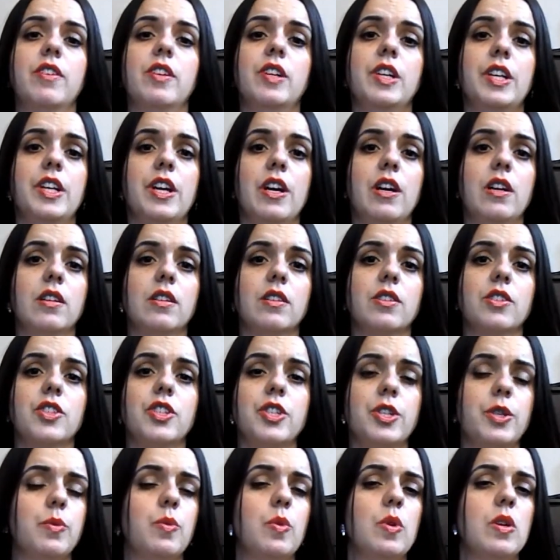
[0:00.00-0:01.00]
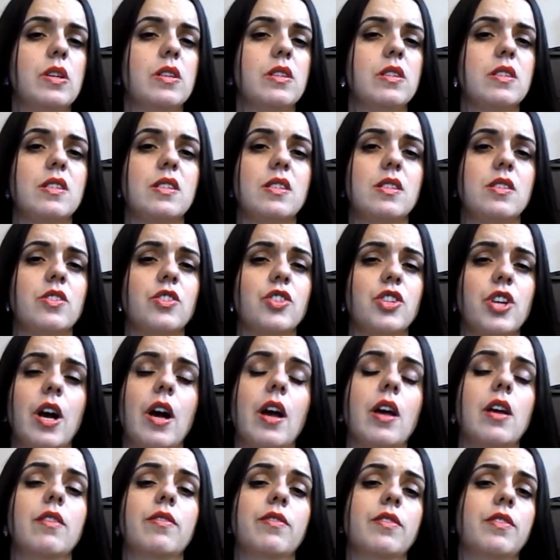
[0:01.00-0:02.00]
very young. She was
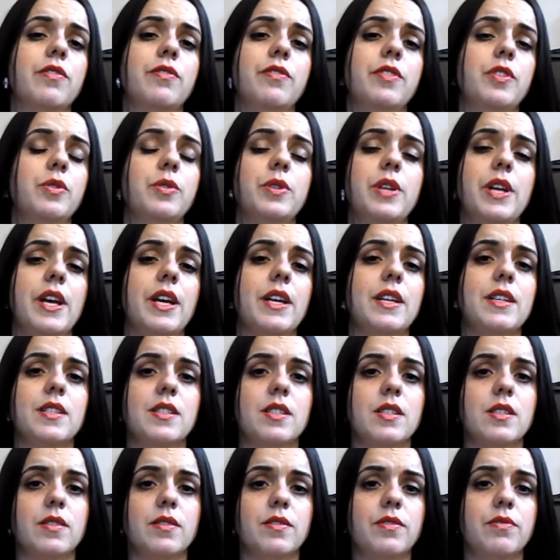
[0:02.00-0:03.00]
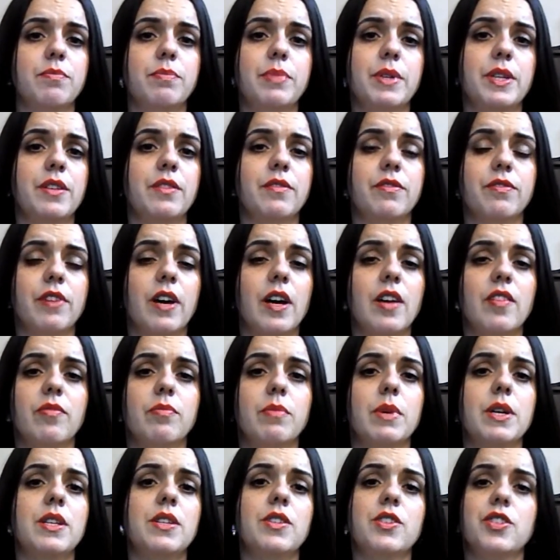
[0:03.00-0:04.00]
shy of a few days of being 5
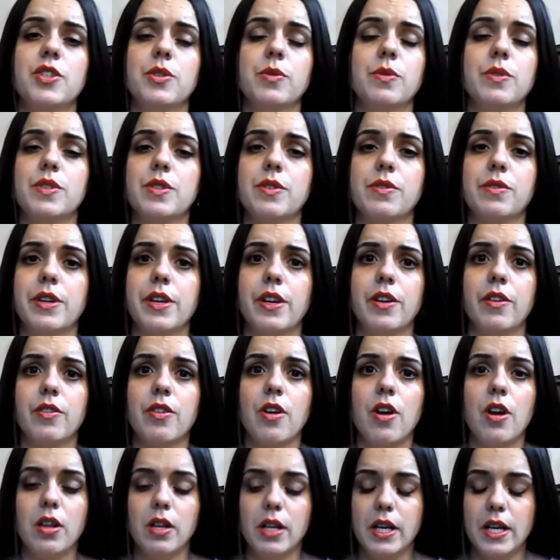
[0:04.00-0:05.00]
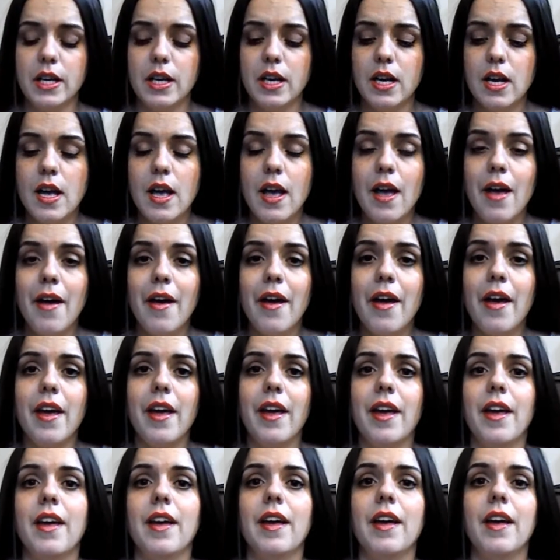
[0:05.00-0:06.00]
months. She was already crawling
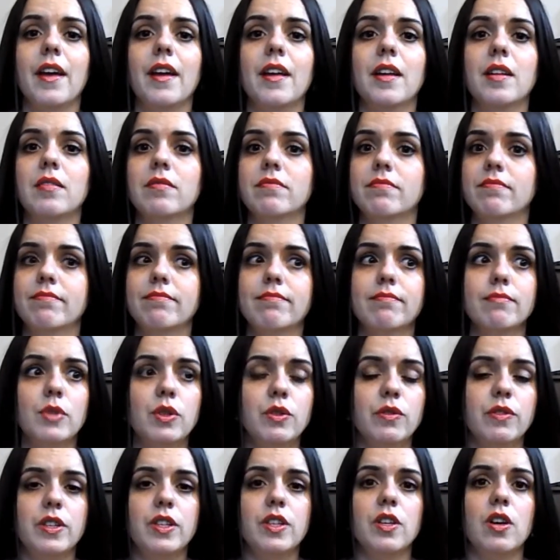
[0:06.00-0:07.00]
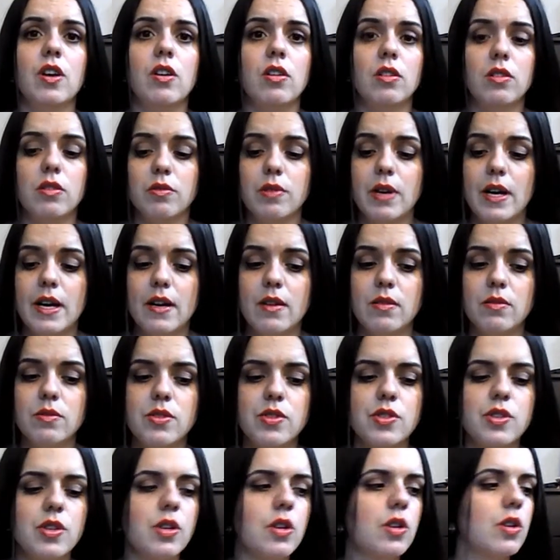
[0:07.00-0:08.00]
and moving all around.
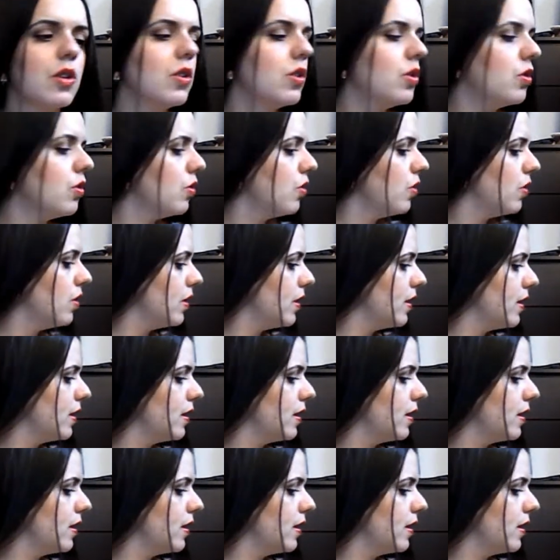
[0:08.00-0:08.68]
So